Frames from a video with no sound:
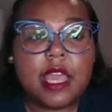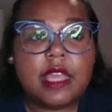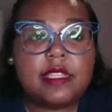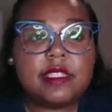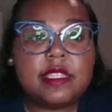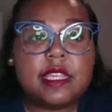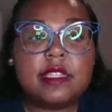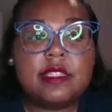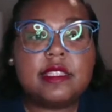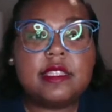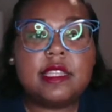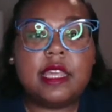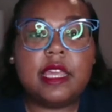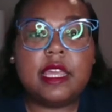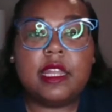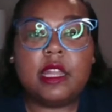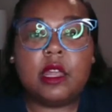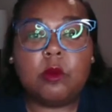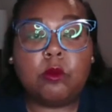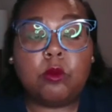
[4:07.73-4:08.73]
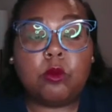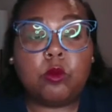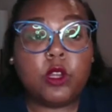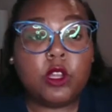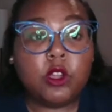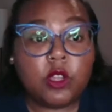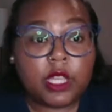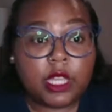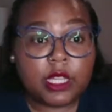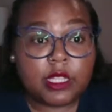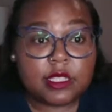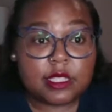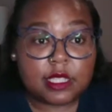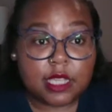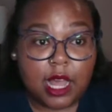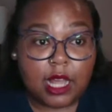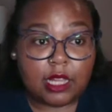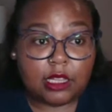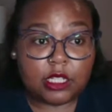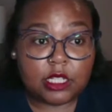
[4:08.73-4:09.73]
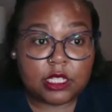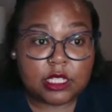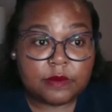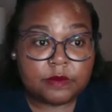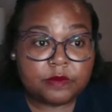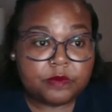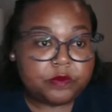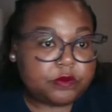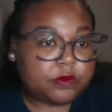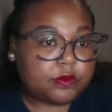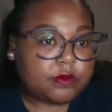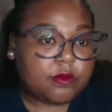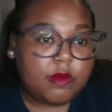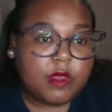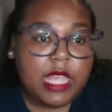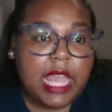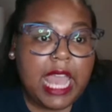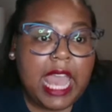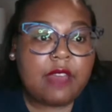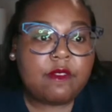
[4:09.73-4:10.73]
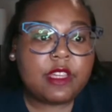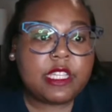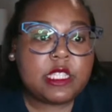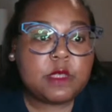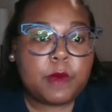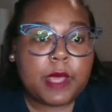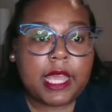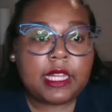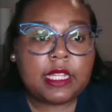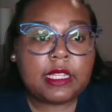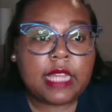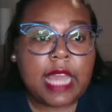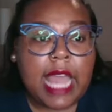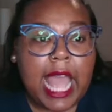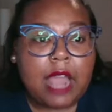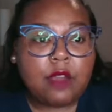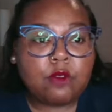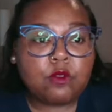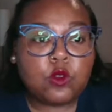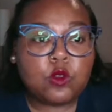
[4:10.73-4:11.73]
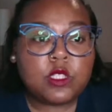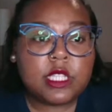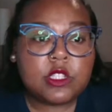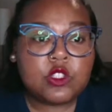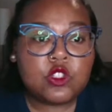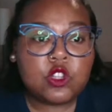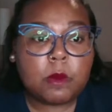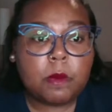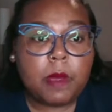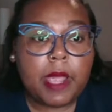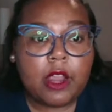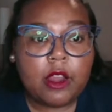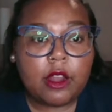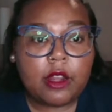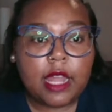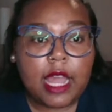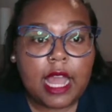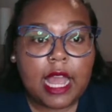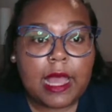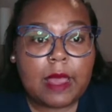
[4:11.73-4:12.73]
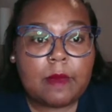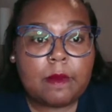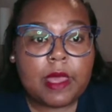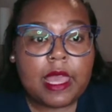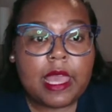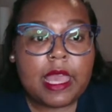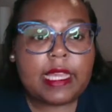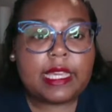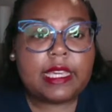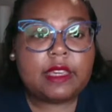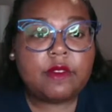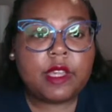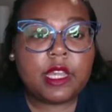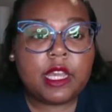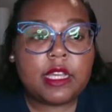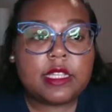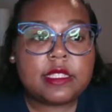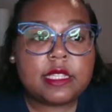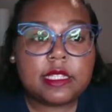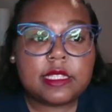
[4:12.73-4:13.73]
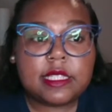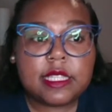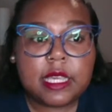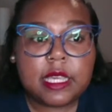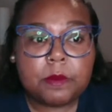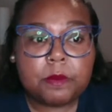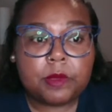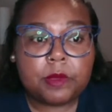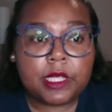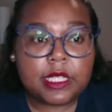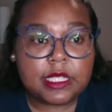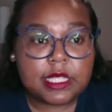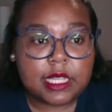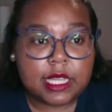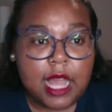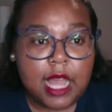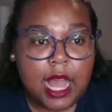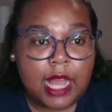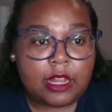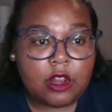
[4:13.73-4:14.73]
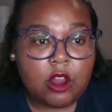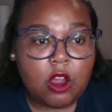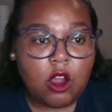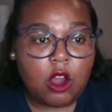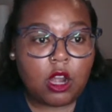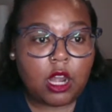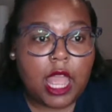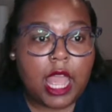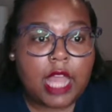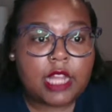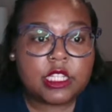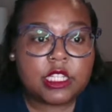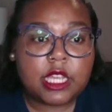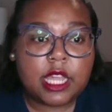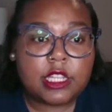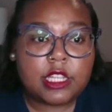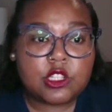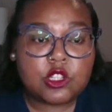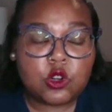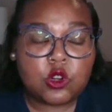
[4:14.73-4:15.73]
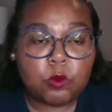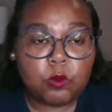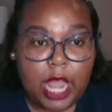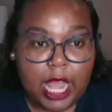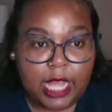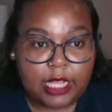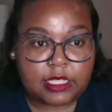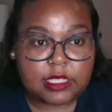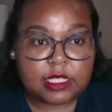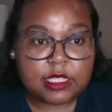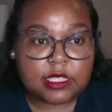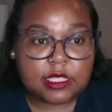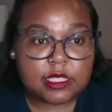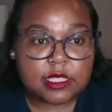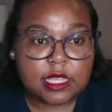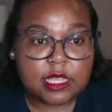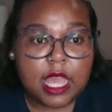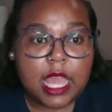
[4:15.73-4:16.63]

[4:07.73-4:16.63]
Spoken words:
Since then, brilliant scholars have expanded the Afrocentric paradigm, giving us a template to guide our educational praxis.